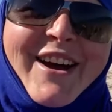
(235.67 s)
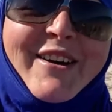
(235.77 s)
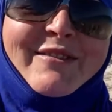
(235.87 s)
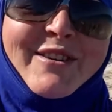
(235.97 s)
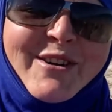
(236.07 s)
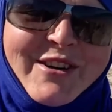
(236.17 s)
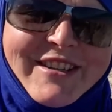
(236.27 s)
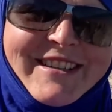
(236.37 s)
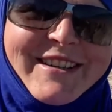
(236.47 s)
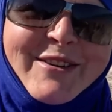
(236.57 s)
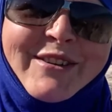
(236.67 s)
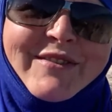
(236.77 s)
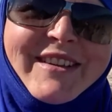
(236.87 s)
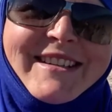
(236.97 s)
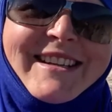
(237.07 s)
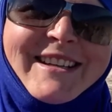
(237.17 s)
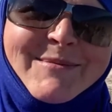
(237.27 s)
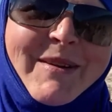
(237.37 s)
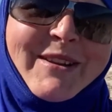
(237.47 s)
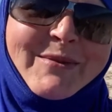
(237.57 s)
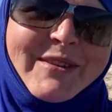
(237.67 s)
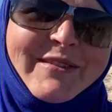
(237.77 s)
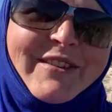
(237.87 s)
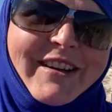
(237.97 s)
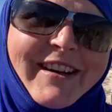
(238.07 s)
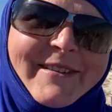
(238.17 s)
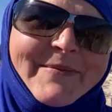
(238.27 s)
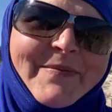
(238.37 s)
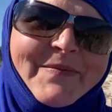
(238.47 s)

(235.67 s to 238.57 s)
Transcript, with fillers: of course, all of this is by the will of Allah.